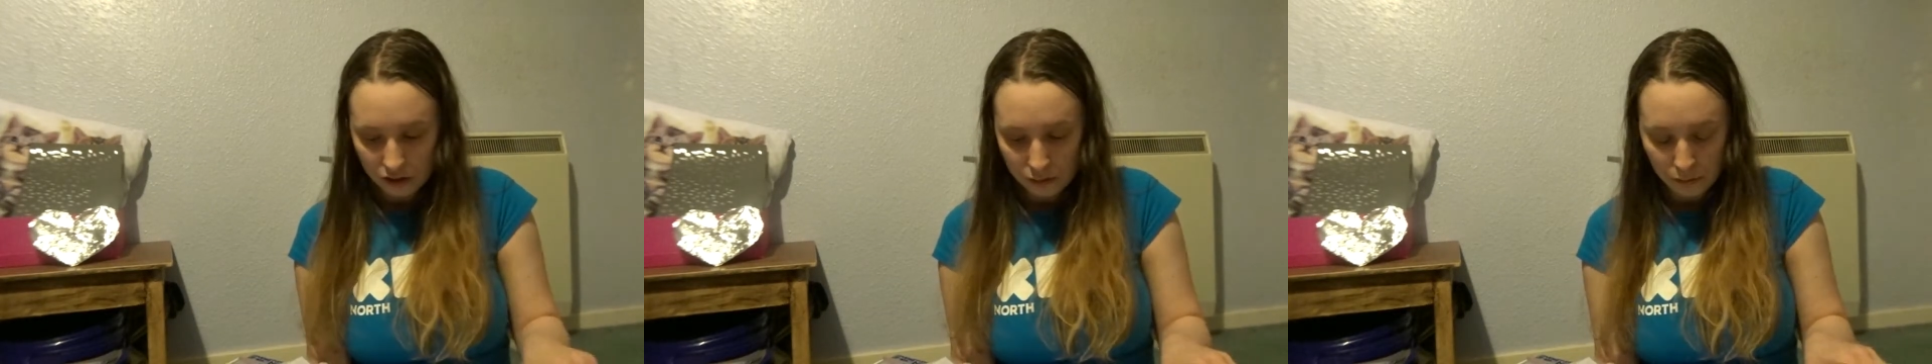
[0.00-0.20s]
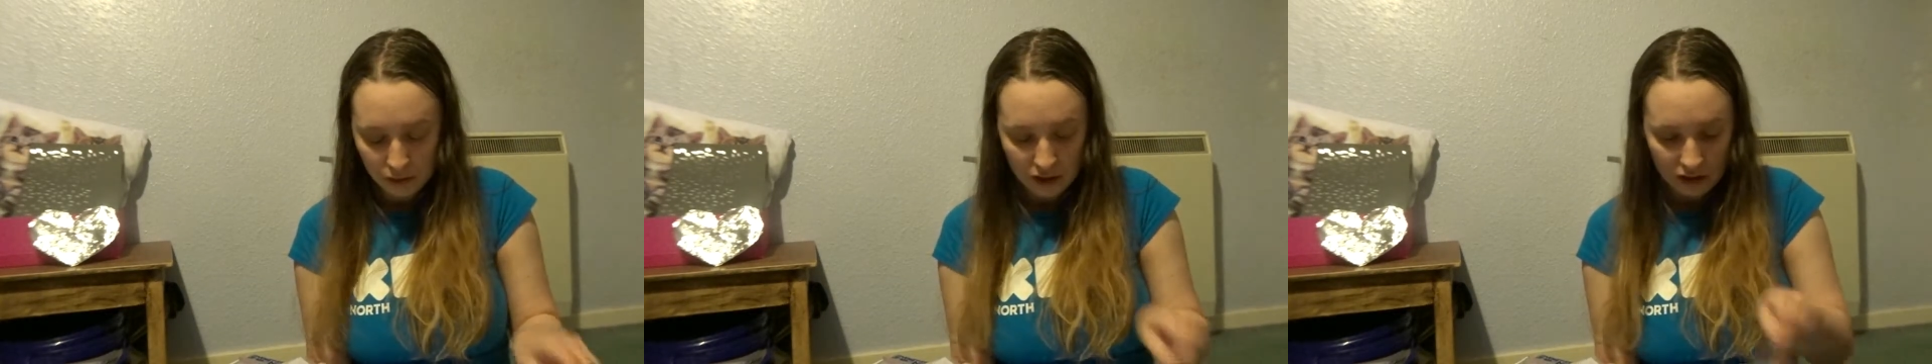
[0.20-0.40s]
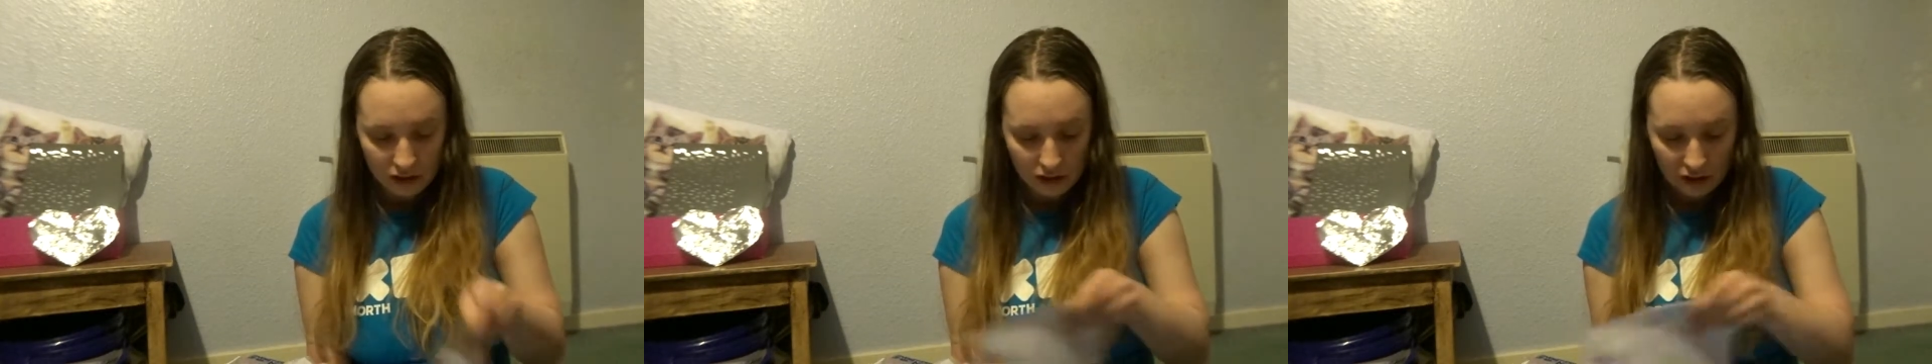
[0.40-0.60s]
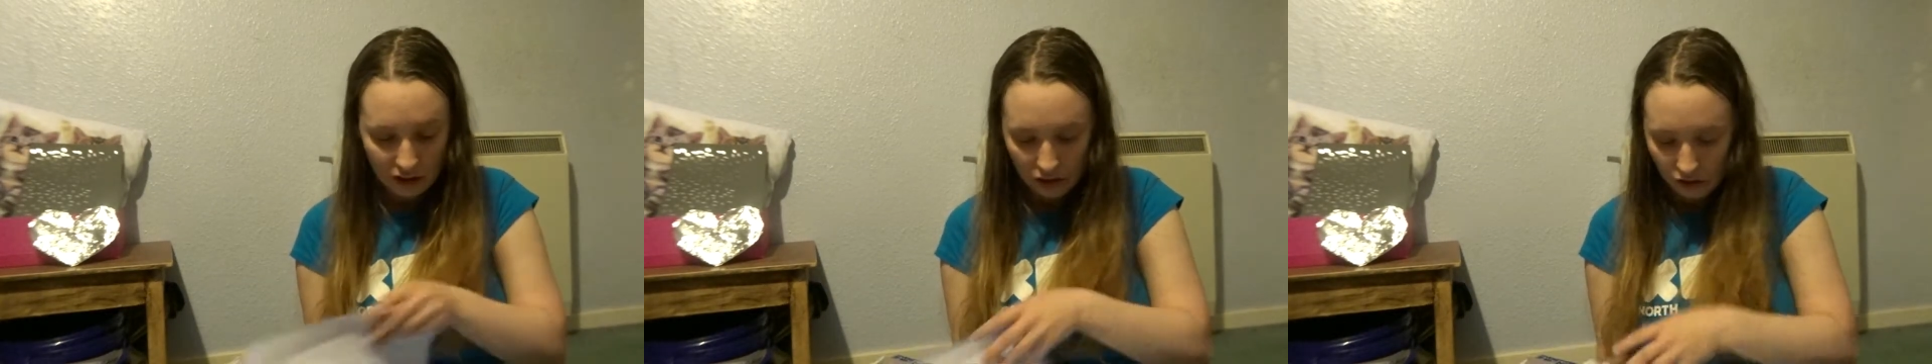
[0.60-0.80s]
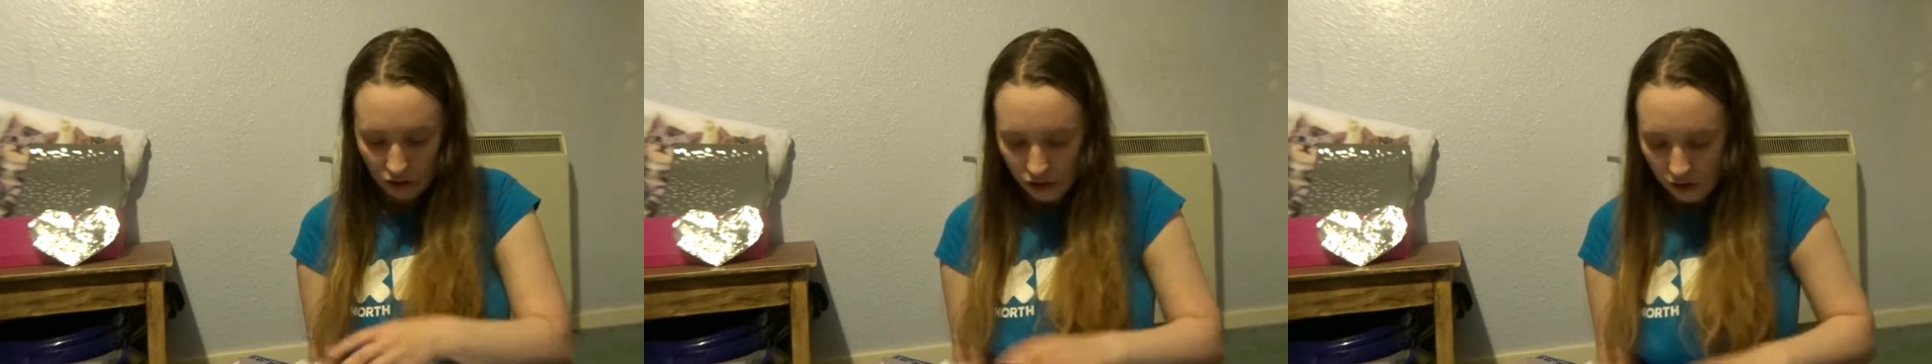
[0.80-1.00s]
That's
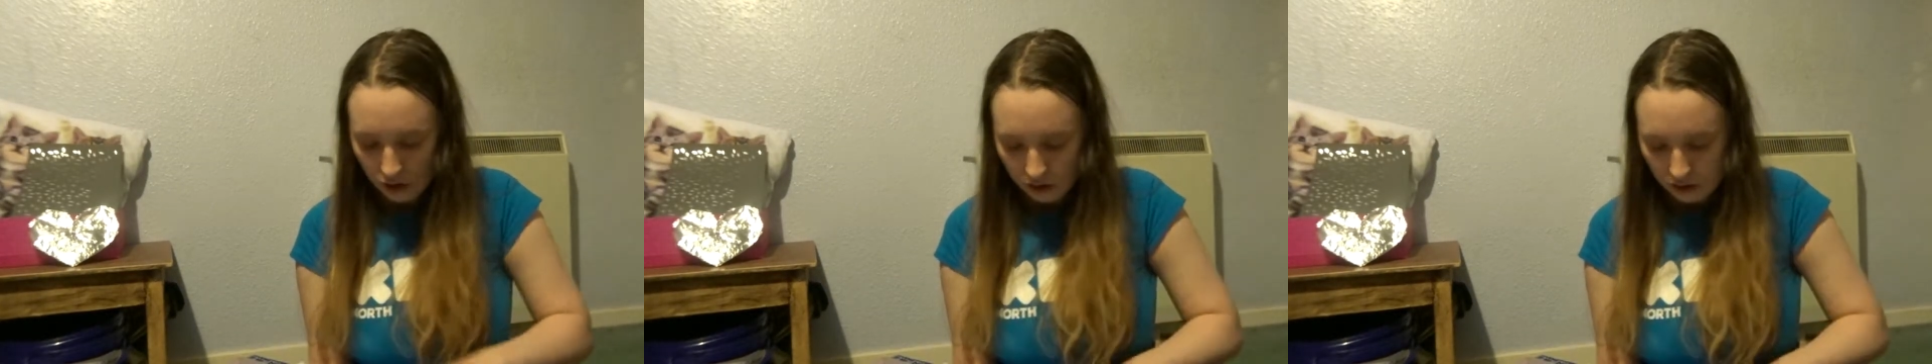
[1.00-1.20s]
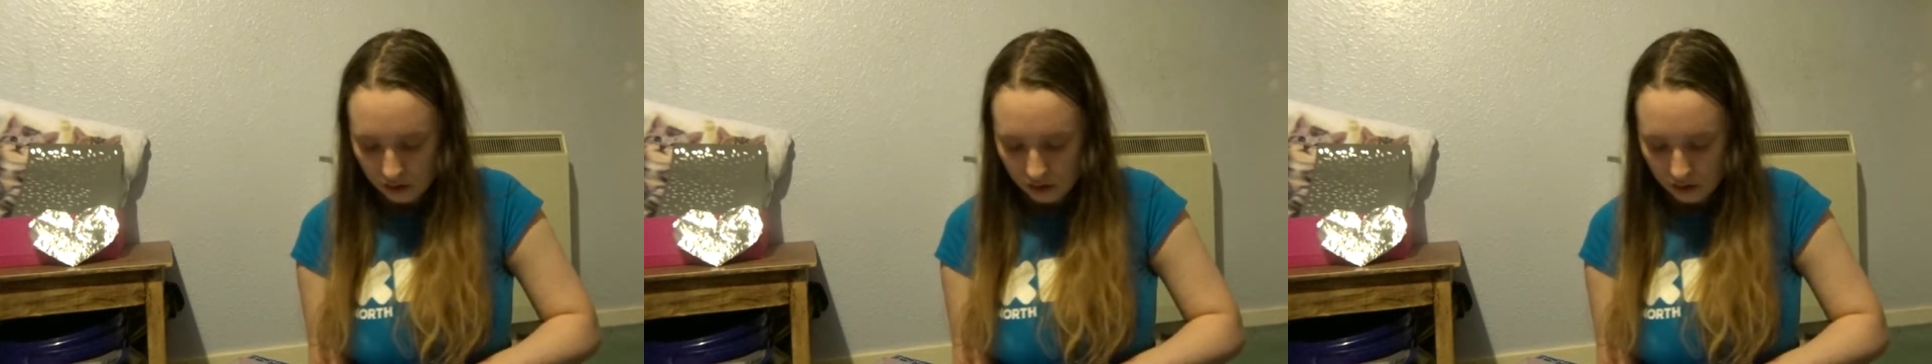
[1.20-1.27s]
a lot.